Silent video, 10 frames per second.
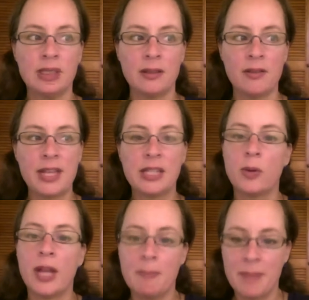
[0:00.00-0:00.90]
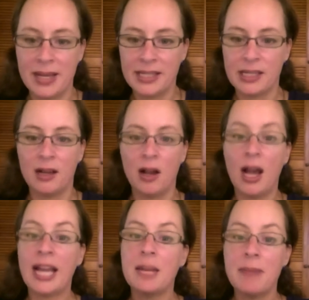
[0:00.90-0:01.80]
Things will get better.
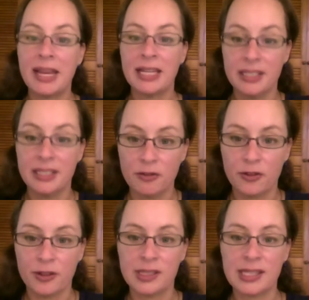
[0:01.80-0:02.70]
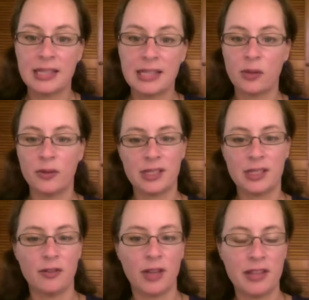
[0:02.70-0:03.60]
I can make a difference. That sort of
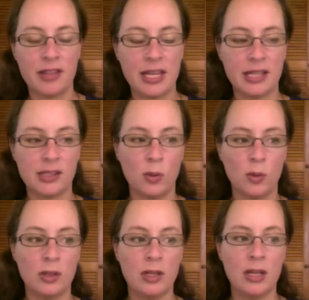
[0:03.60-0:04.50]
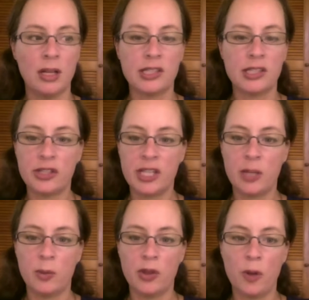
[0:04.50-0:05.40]
stuff that I think is all
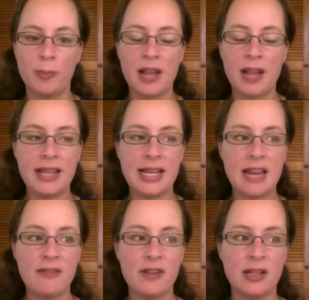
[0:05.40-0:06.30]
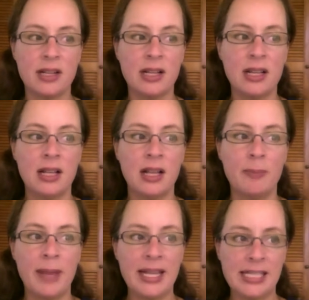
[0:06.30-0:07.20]
associated with hope. But I think even
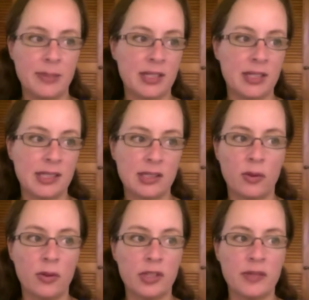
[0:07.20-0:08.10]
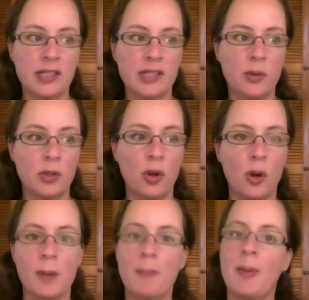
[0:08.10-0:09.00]
pessimists, or those of us who are
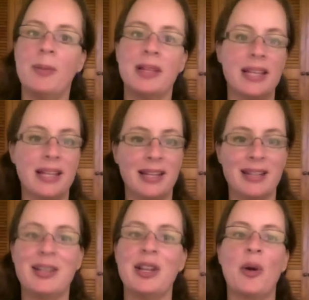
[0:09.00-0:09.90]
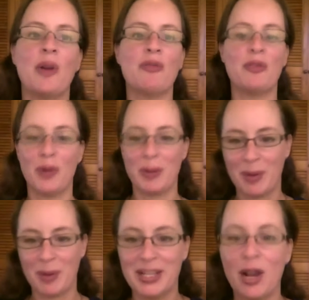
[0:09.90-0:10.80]
not bubbly, overflowing
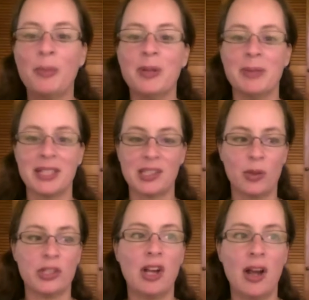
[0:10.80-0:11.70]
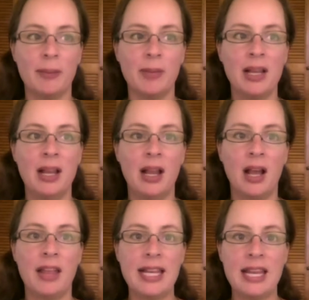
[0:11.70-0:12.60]
bubbly optimists all the time,
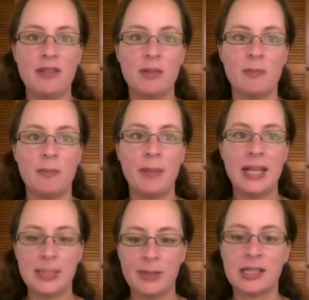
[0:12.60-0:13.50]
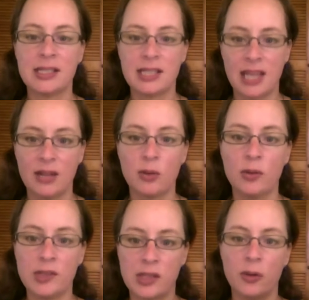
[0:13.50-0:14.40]
I think even pessimists can
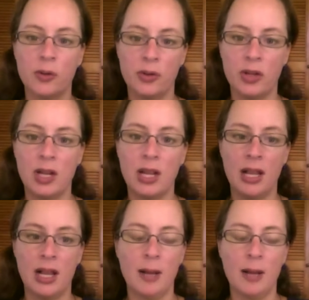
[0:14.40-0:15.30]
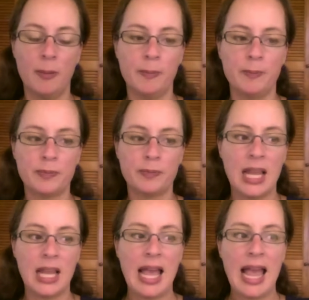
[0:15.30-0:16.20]
also
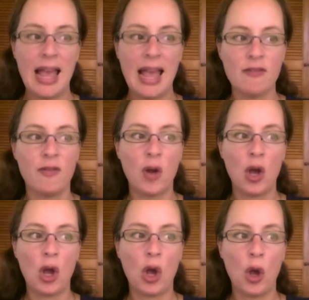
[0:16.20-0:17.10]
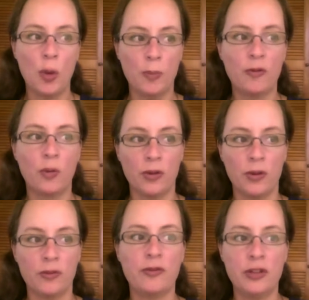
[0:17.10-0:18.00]
have hope for the
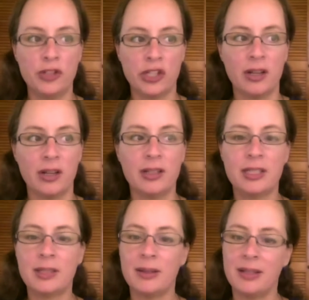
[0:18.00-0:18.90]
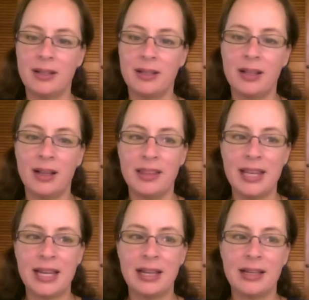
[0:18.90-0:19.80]
future. I
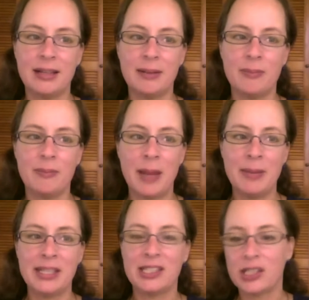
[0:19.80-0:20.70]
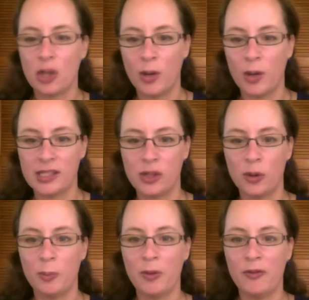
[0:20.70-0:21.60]
think maybe it's just not quite
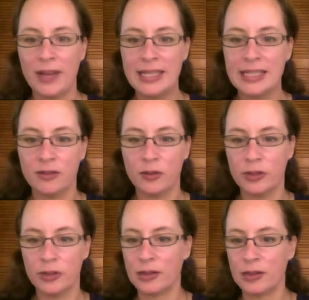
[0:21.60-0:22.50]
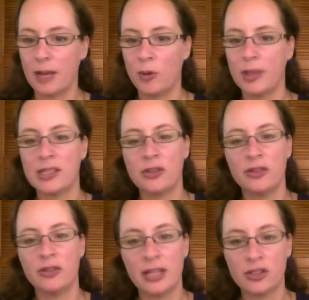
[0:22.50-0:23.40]
so pervasive, or it doesn't come quite so
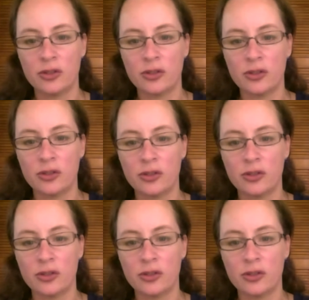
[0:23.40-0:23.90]
naturally.